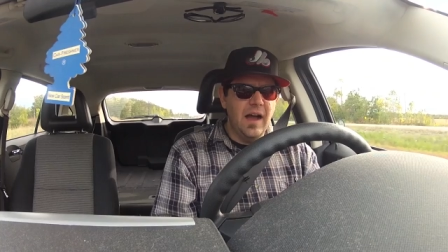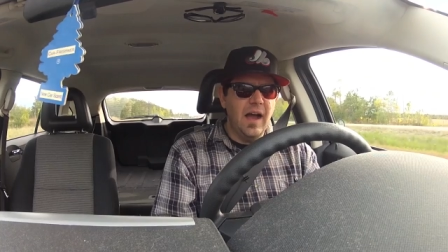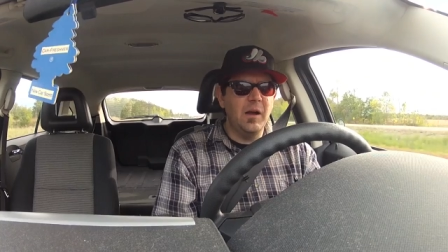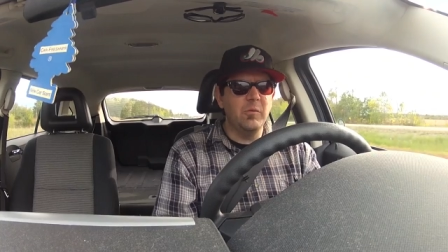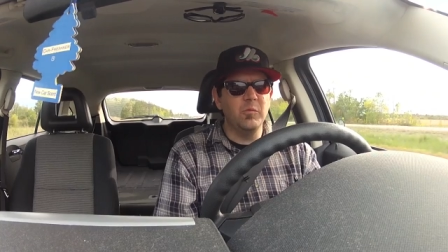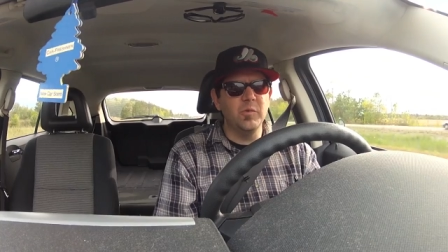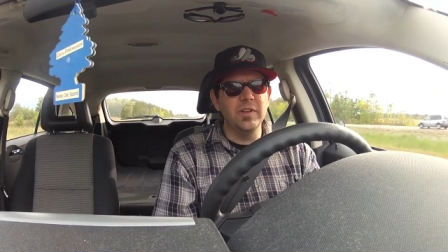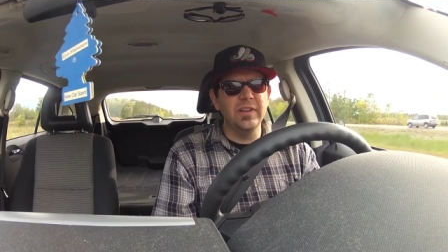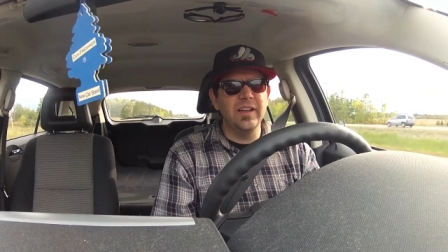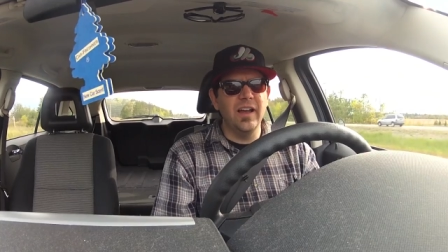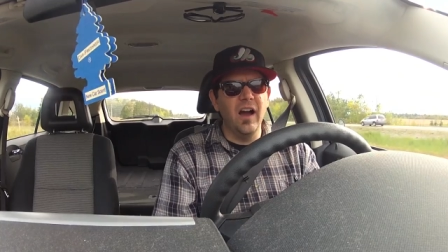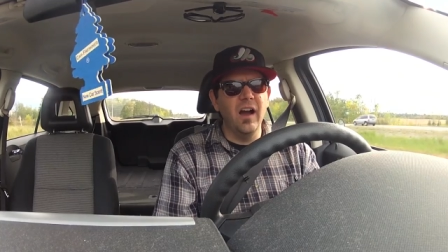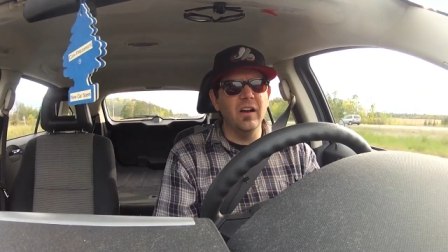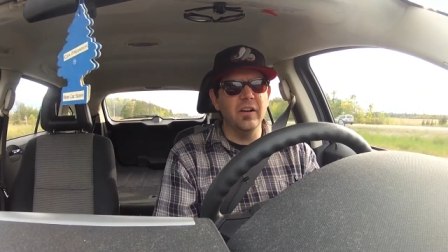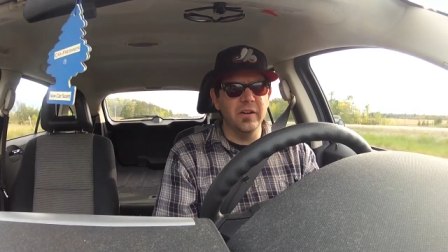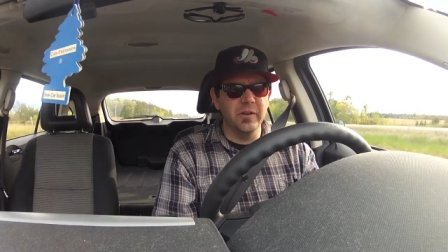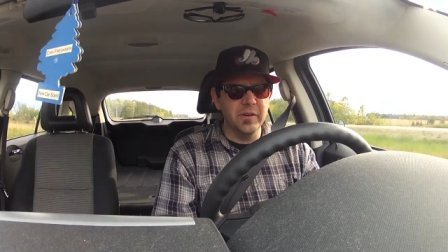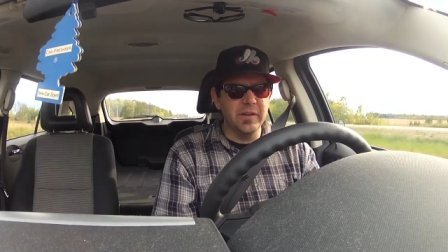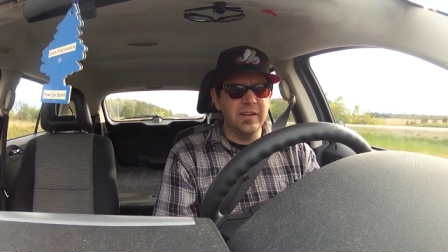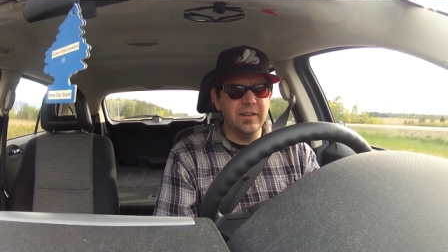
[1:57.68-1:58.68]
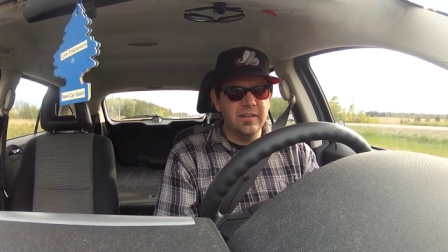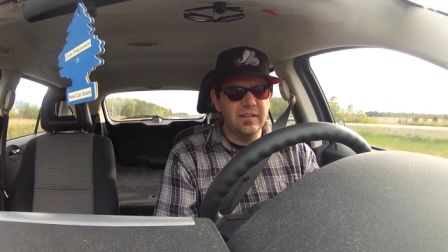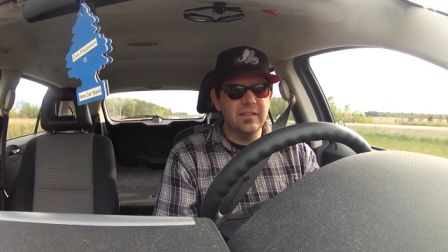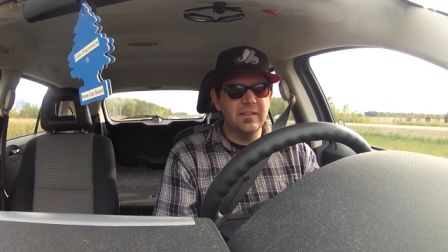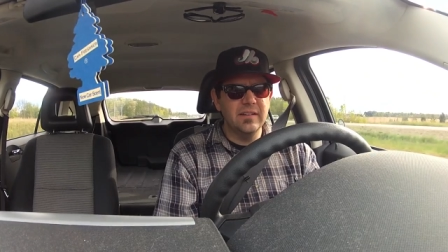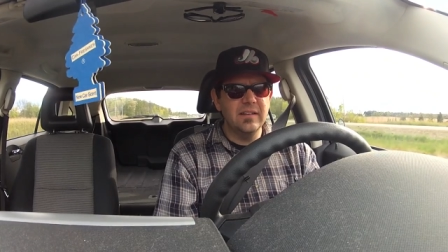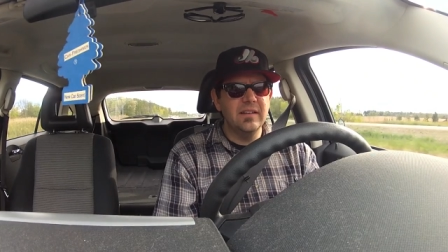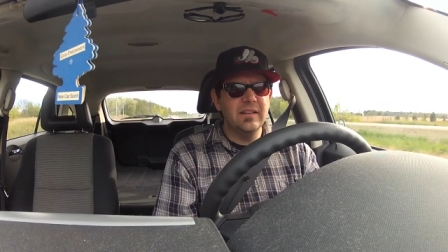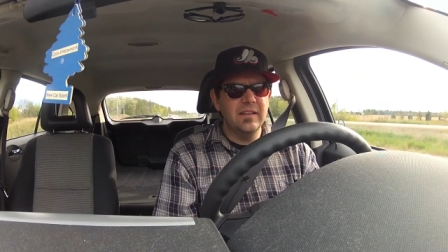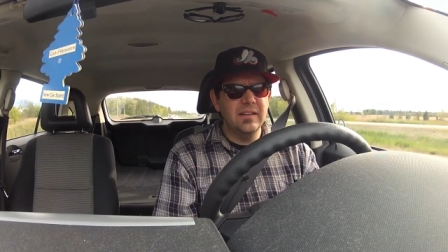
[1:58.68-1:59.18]
I'm really hungry.
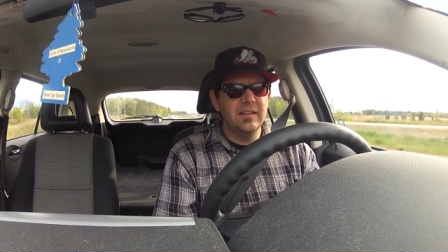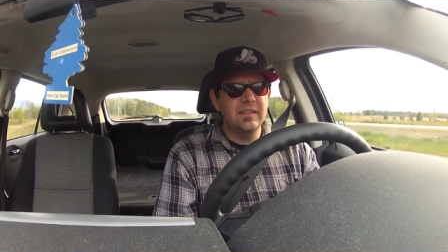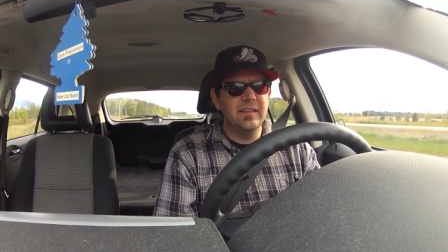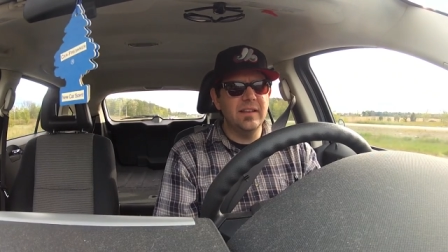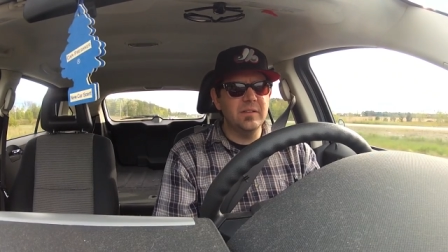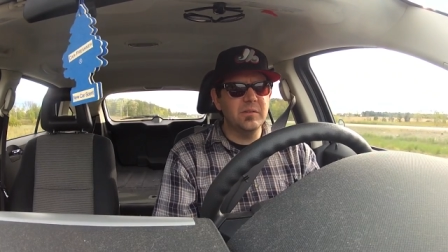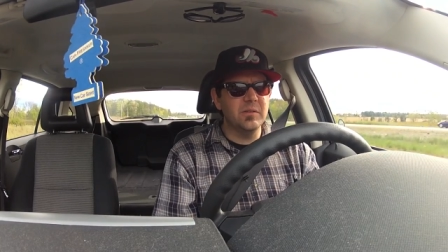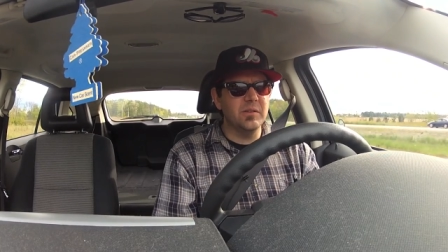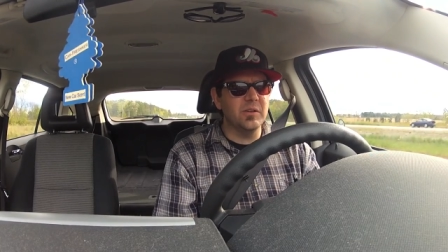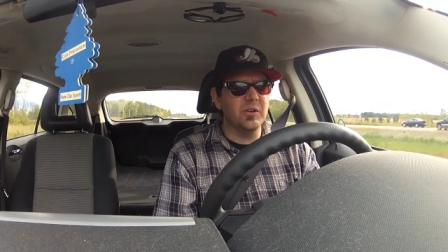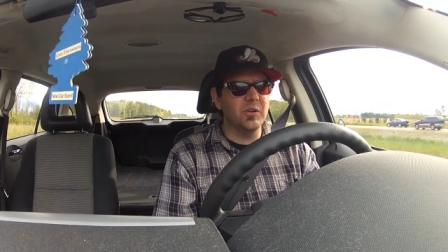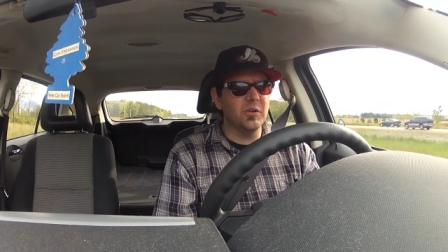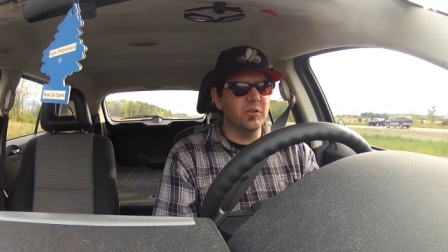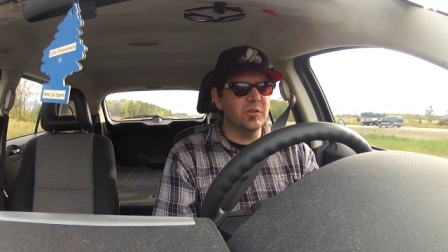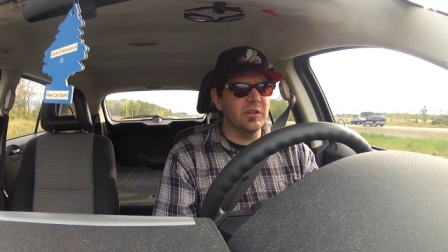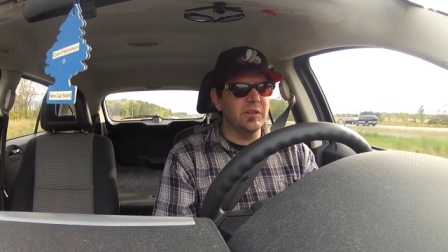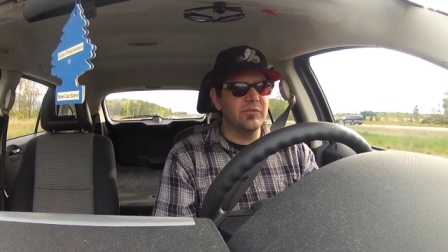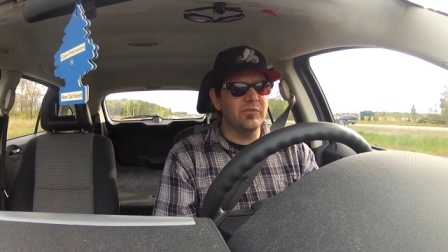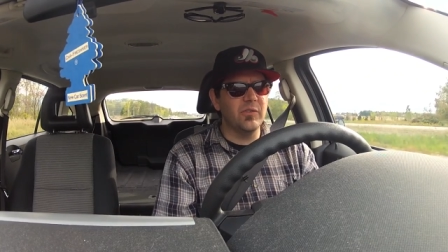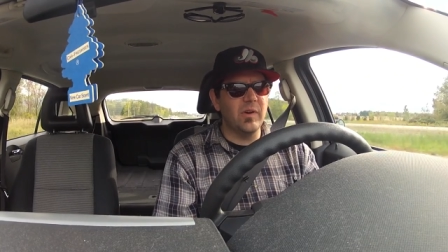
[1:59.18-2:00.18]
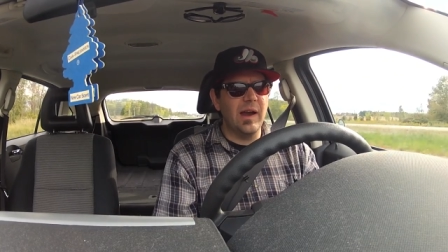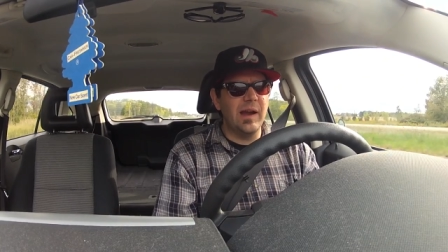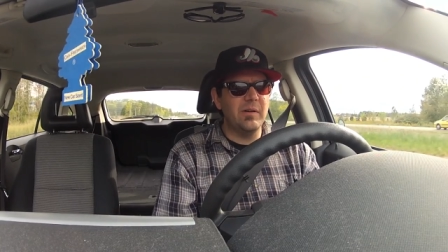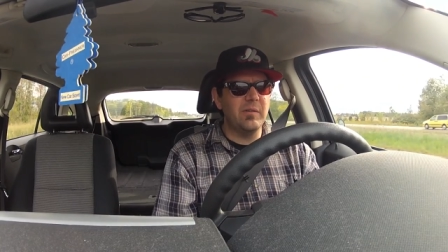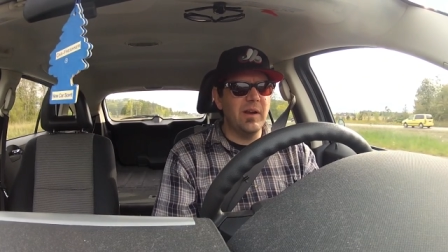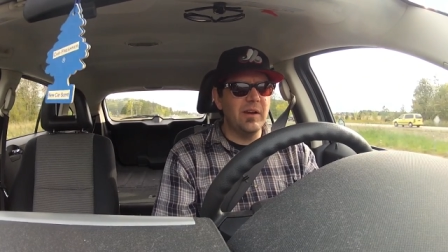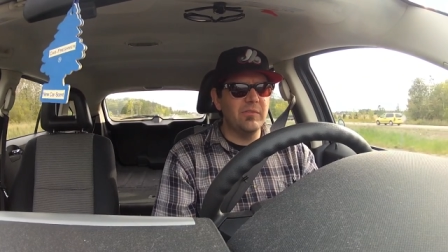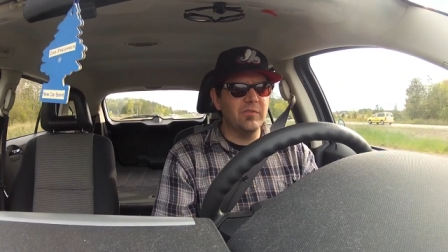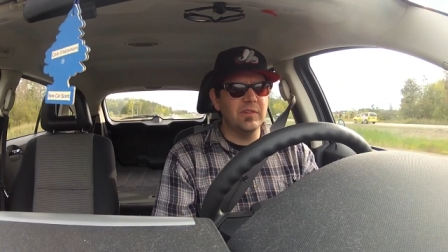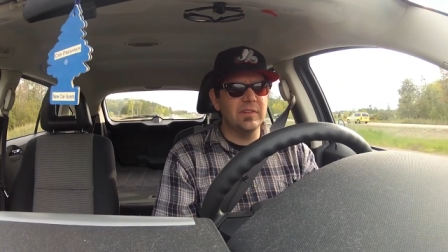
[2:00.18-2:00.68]
That's where the curly fry
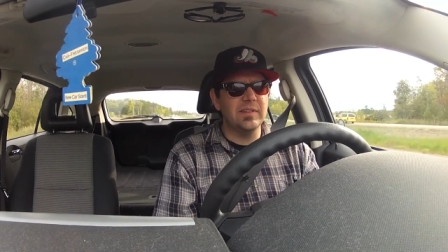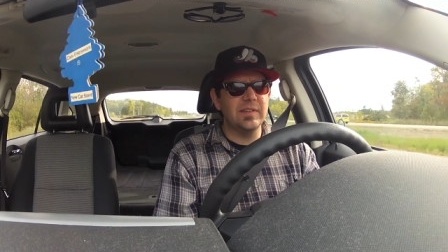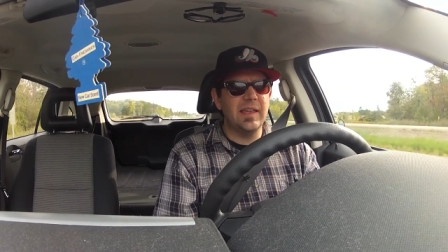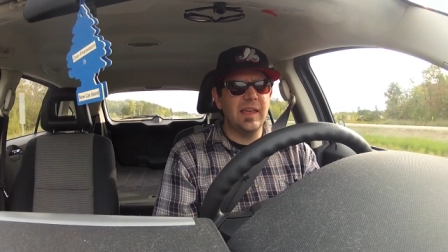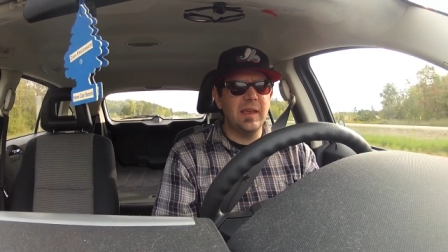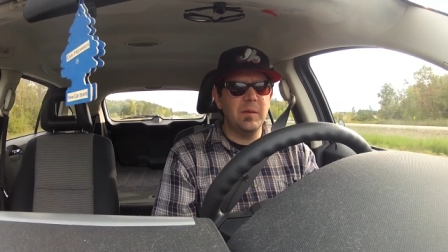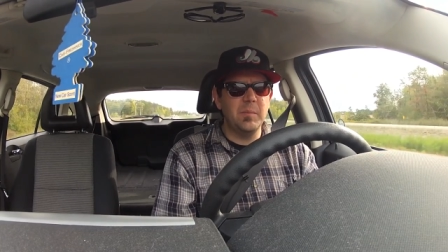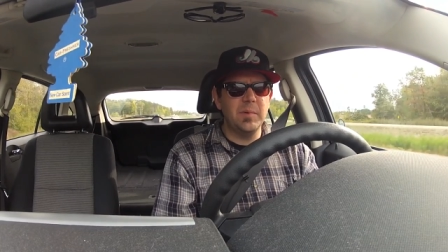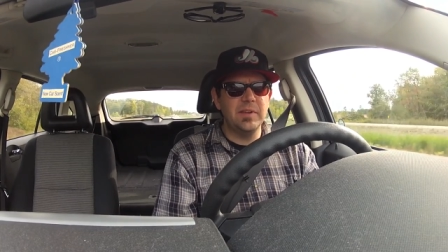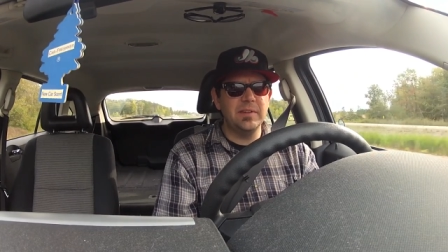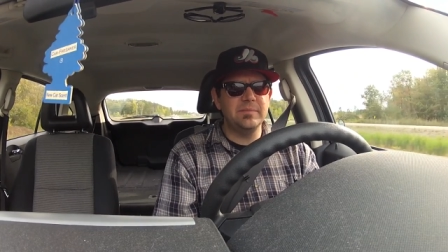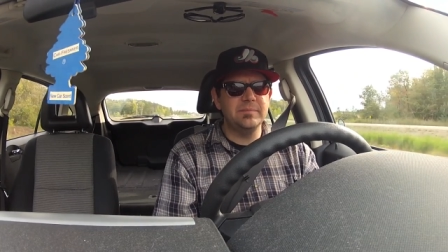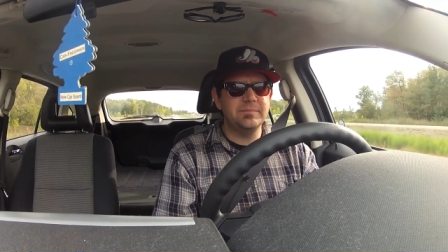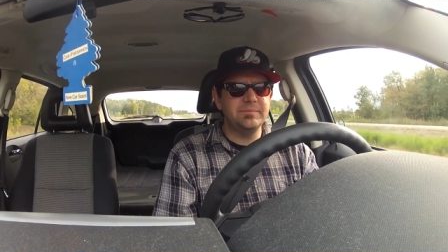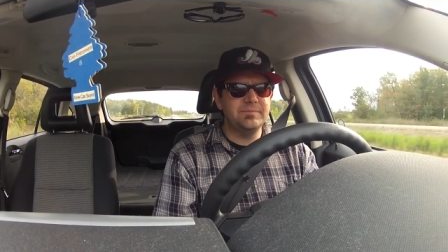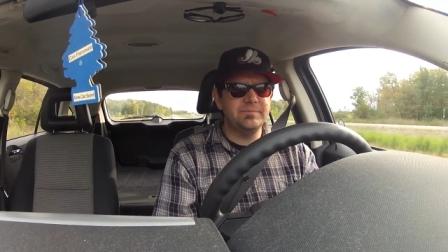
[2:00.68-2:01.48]
reference came in.